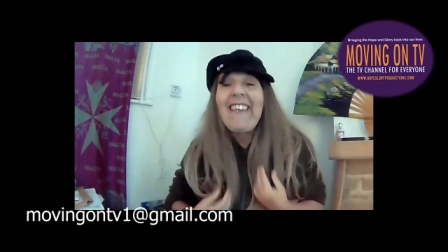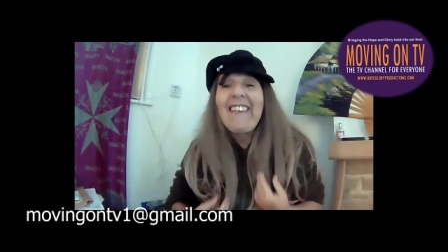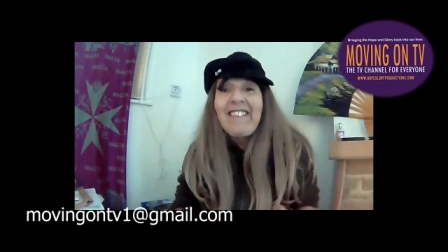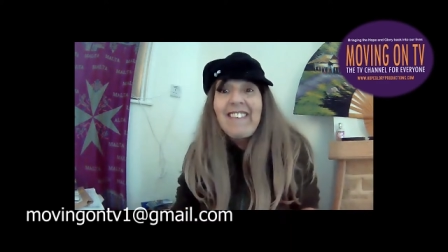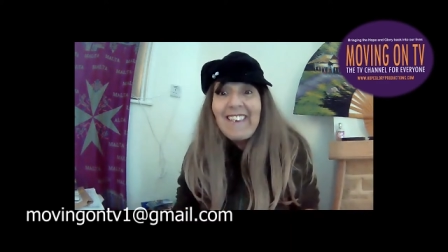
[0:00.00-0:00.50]

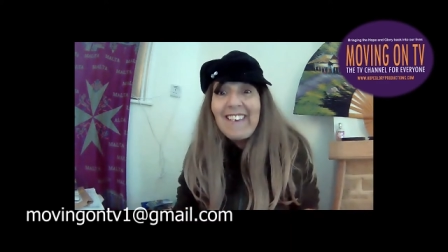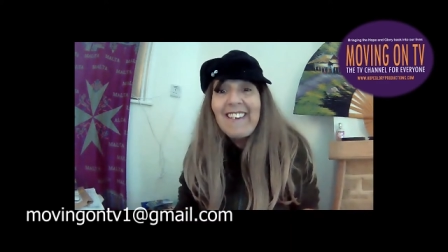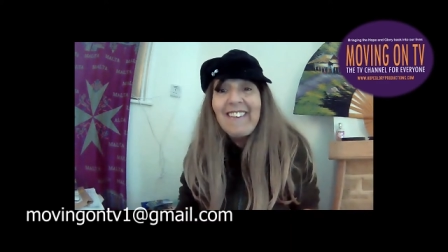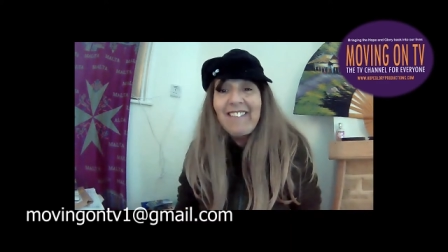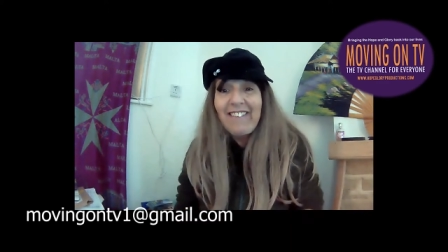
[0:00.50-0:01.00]
Eight
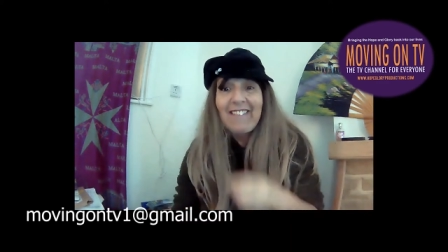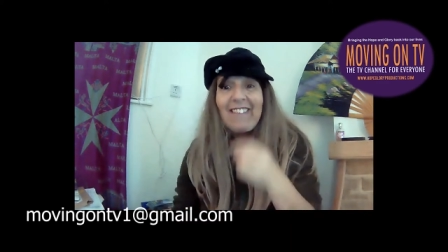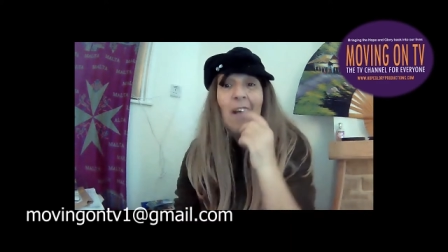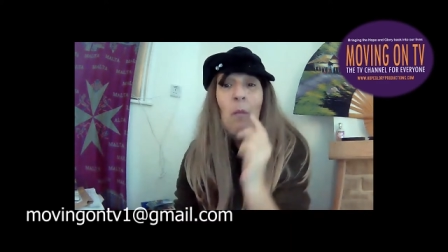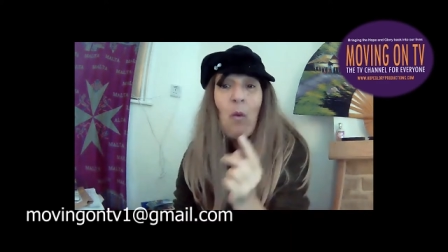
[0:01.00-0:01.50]
years, she
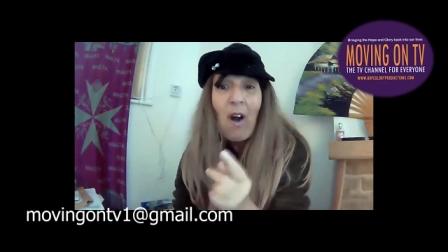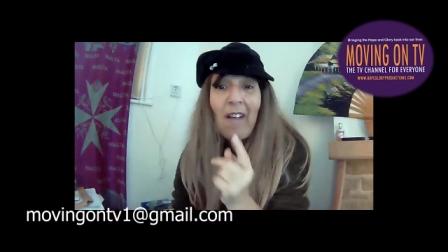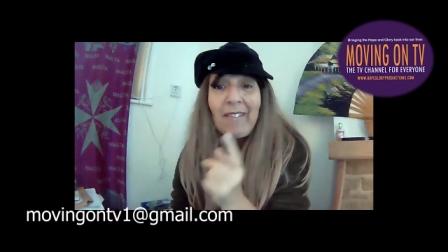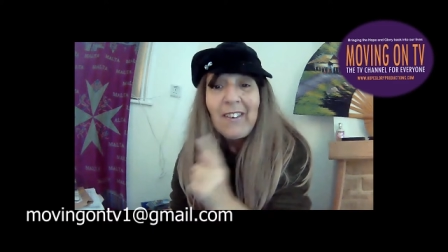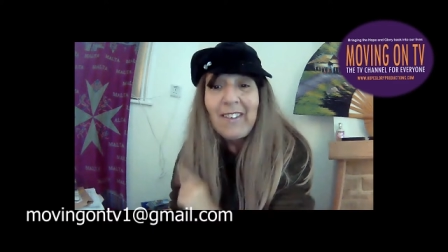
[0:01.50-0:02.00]
hasn't had
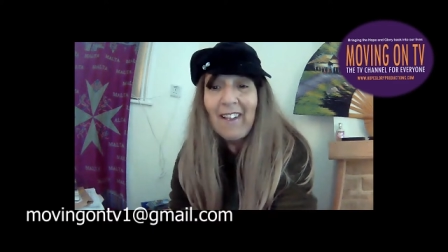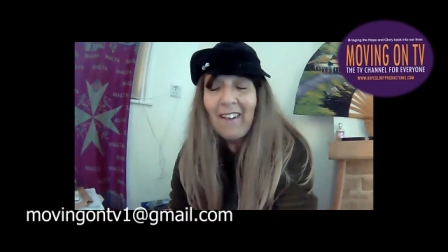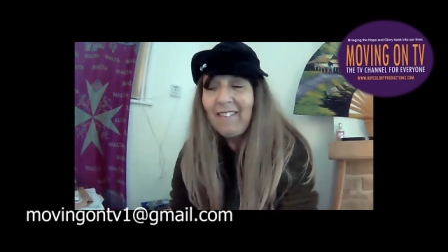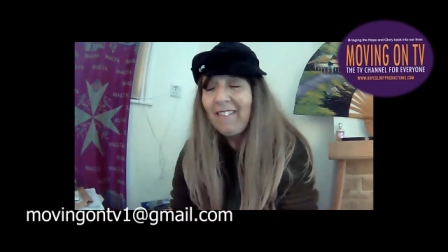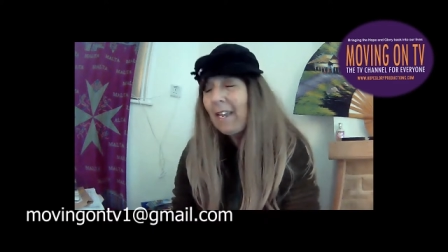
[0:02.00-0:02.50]
one good
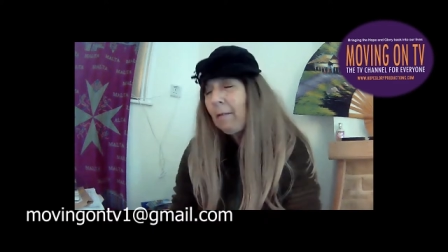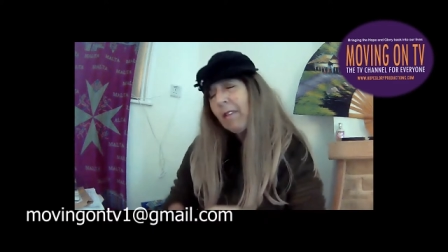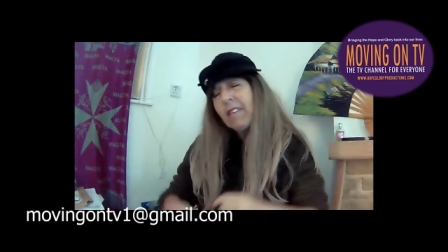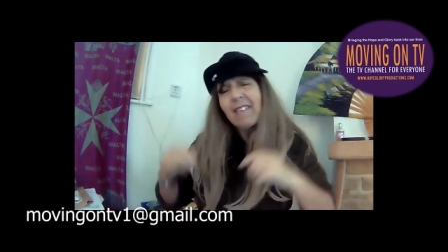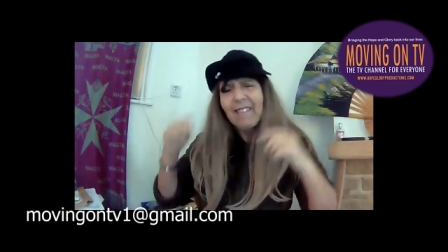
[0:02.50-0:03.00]
night's sleep.
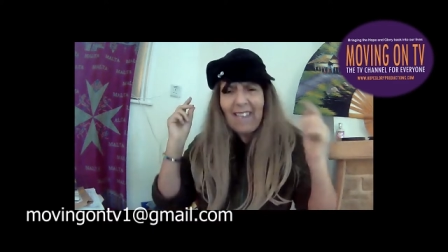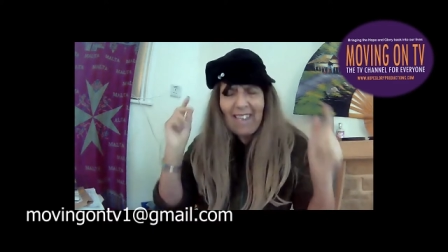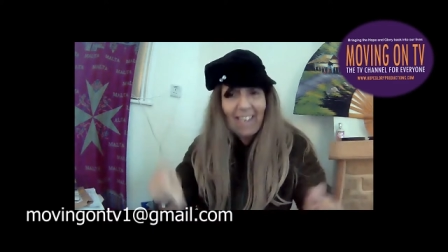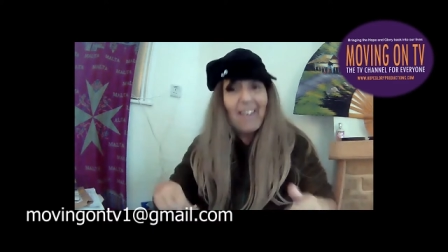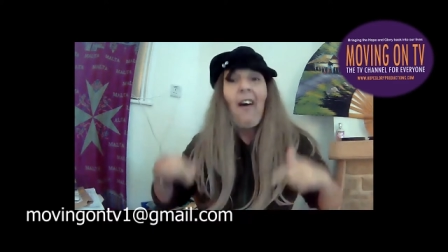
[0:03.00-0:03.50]
This is the
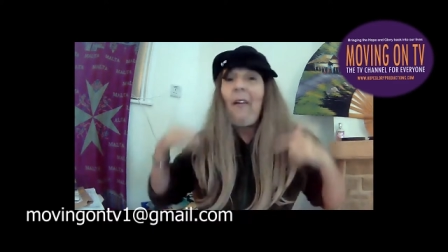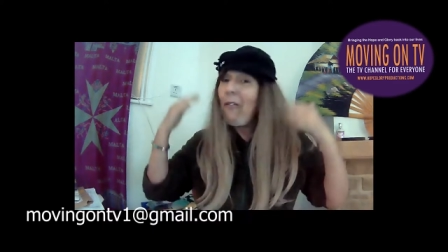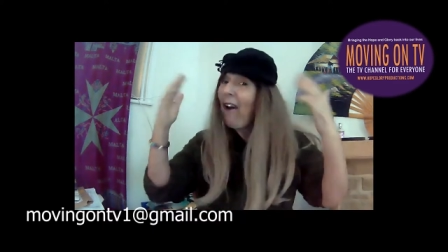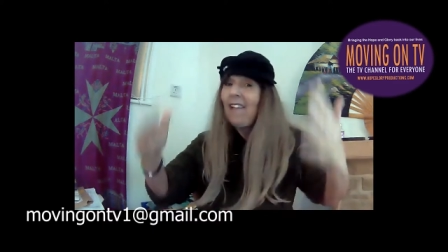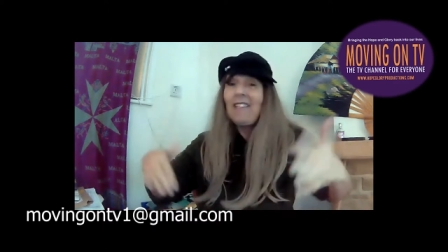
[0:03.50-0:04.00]
ego,
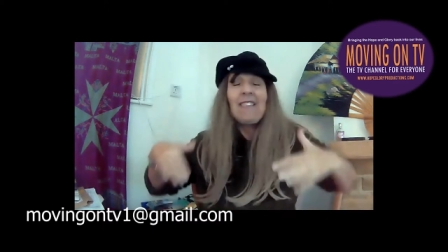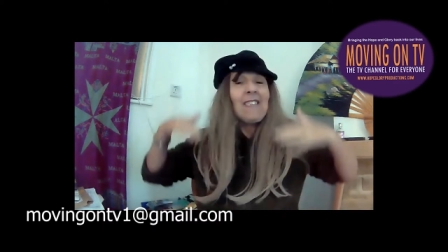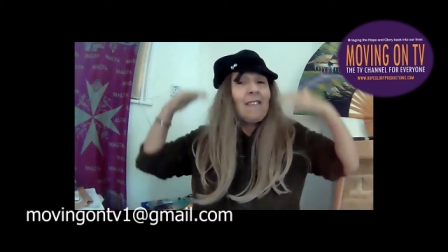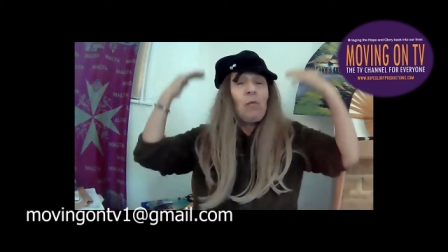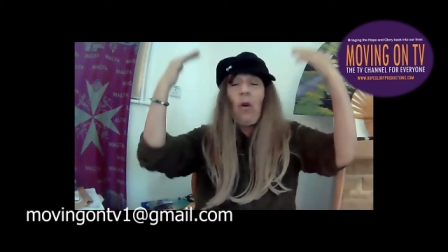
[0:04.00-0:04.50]
right?
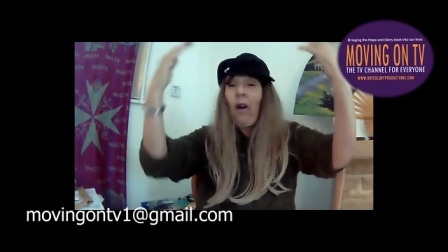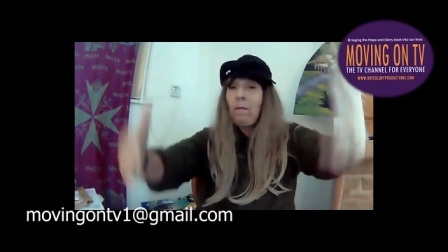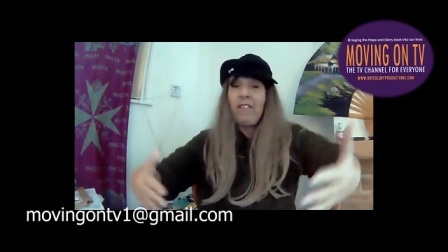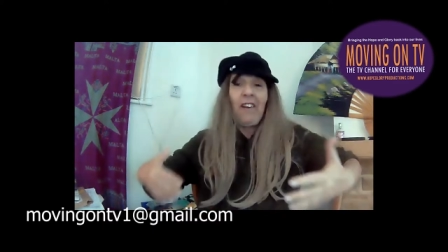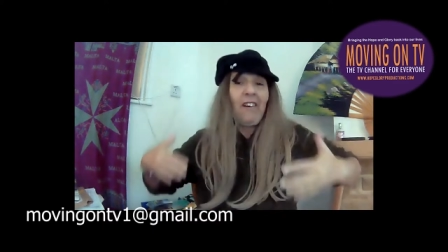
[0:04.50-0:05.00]
We're
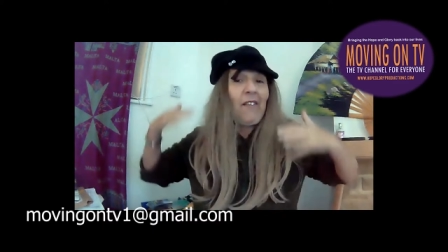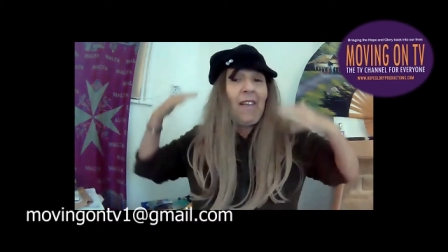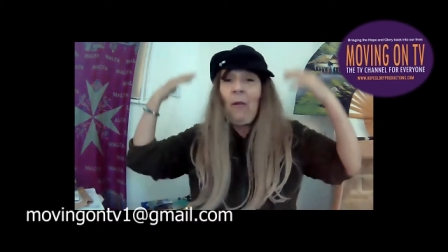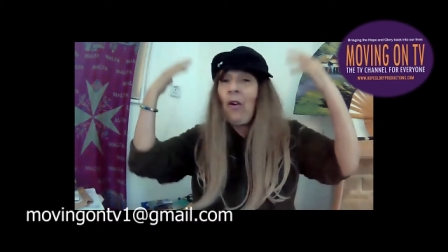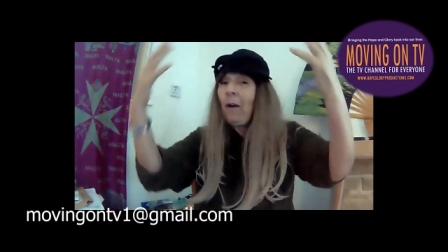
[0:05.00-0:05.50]

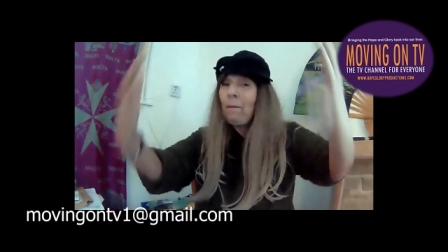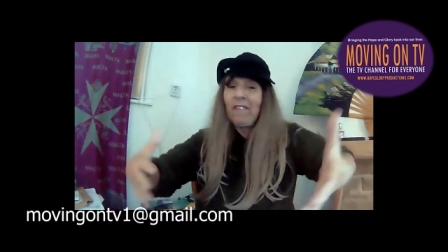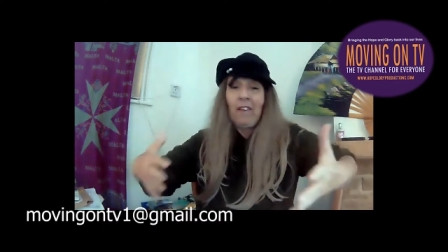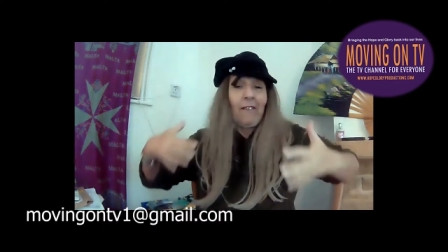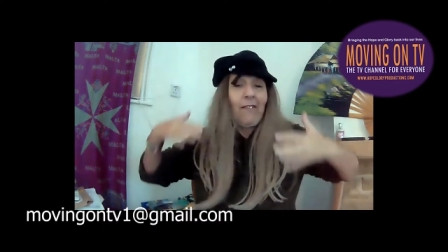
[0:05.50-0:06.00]
observing, we're
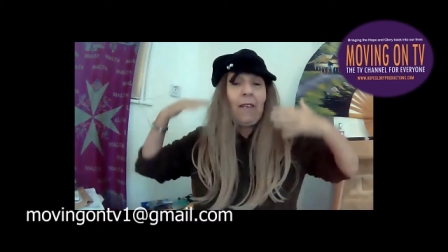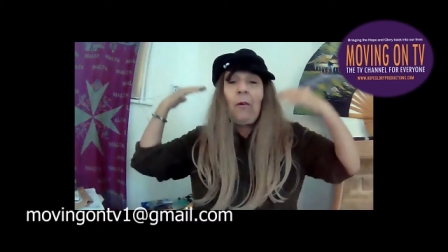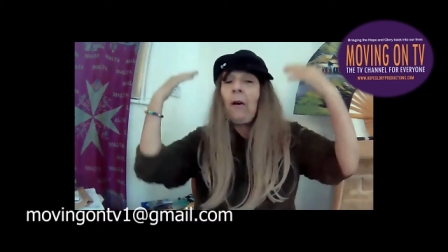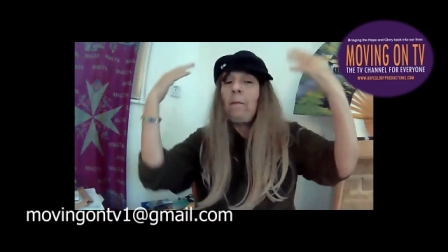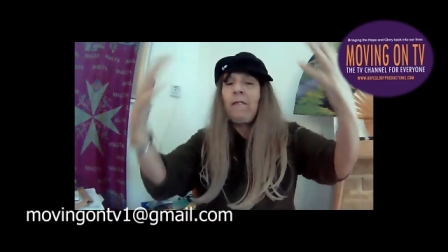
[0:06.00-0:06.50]
observing,
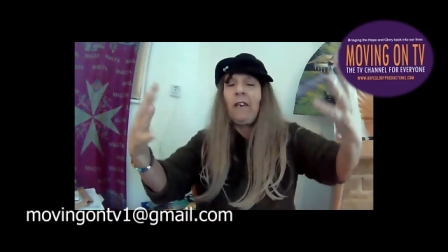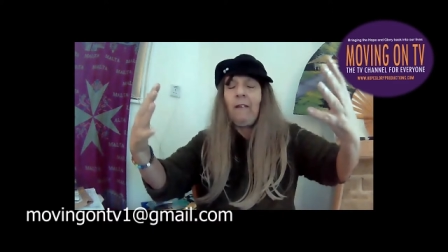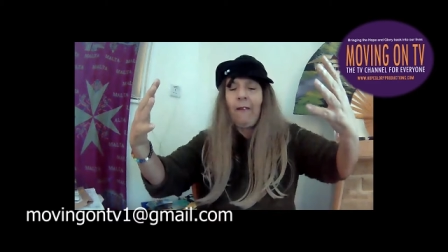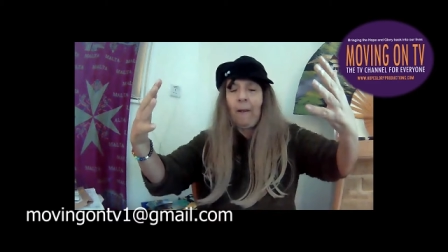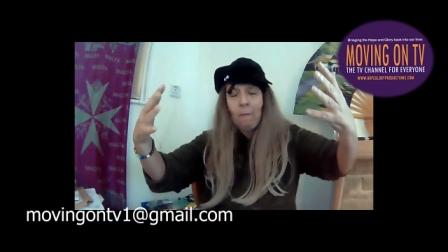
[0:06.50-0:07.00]
we're
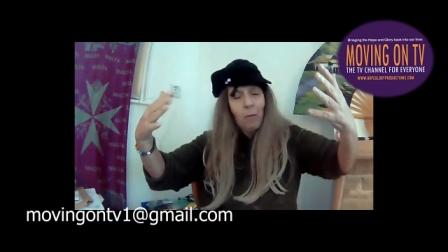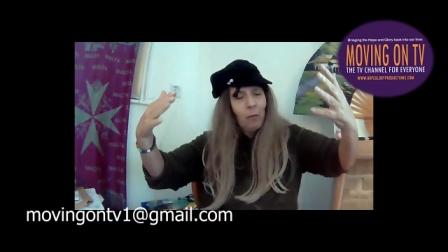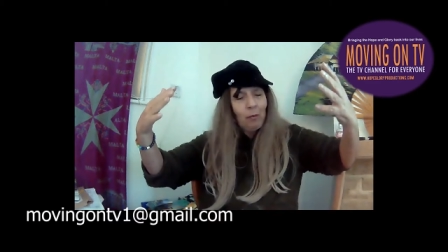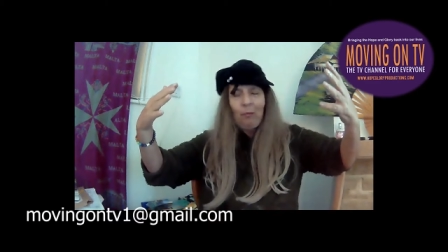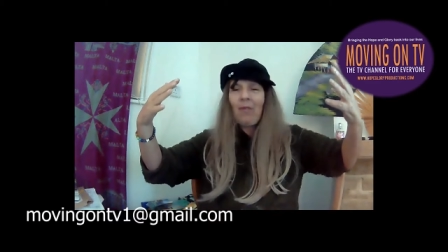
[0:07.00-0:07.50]
observing,
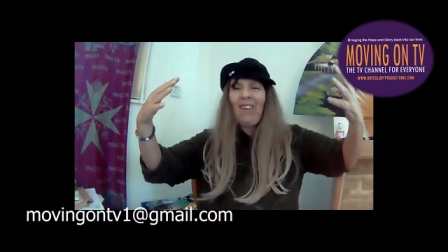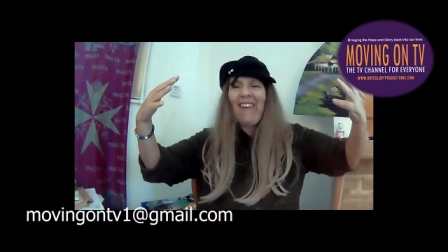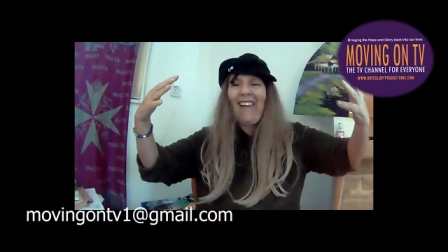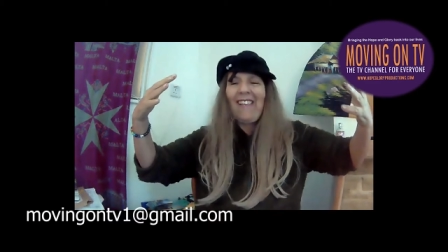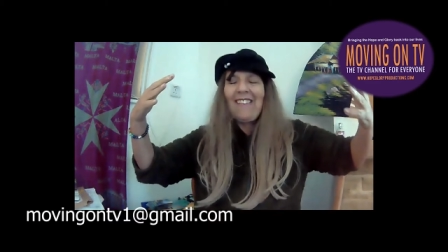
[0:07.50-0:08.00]

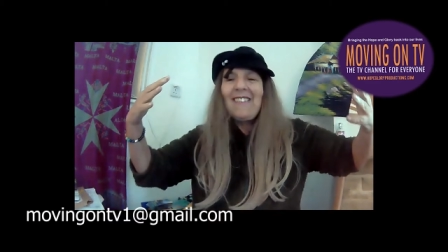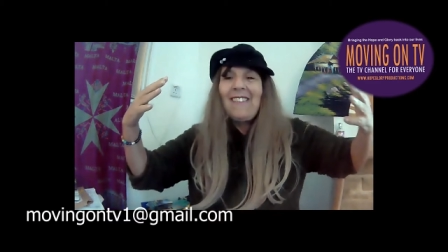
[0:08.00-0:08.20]
okay?